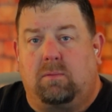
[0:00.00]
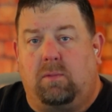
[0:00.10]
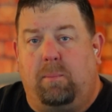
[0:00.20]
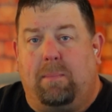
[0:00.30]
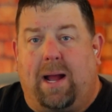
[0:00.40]

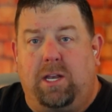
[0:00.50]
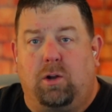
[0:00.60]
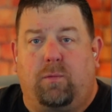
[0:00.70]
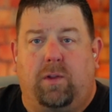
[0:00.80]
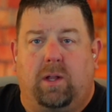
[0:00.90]

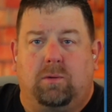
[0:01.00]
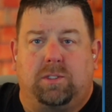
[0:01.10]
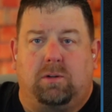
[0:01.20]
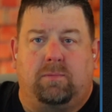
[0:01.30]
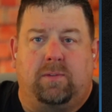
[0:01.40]
reminder for those
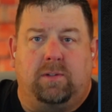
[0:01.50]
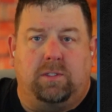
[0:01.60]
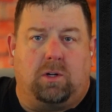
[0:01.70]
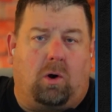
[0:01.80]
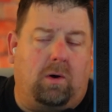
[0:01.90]
that have
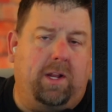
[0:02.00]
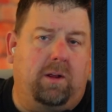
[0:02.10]
already